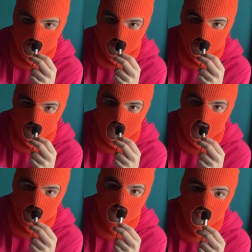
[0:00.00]
not
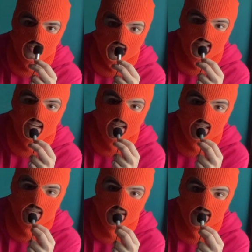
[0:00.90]
reveal his
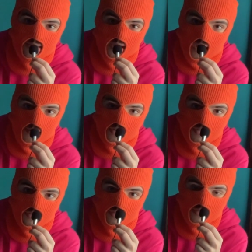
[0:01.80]
identity to
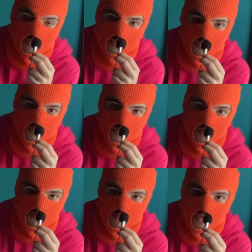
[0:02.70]
IRYS.
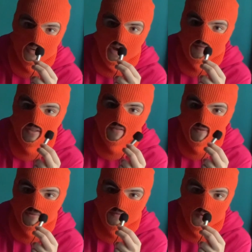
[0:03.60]
But obviously from
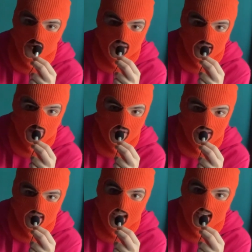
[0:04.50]
his voice and what he's
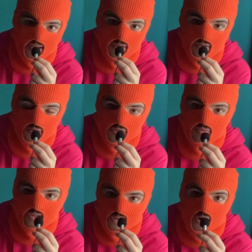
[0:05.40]
saying, Lucy
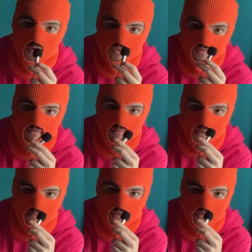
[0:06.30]
would know it's Wavy
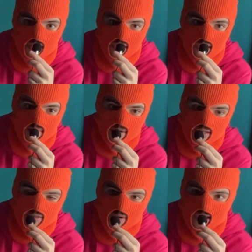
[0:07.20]
Baby. But he
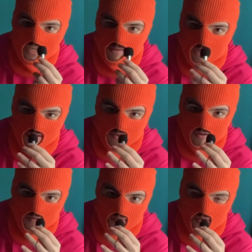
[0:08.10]
just wanted to keep that sort of,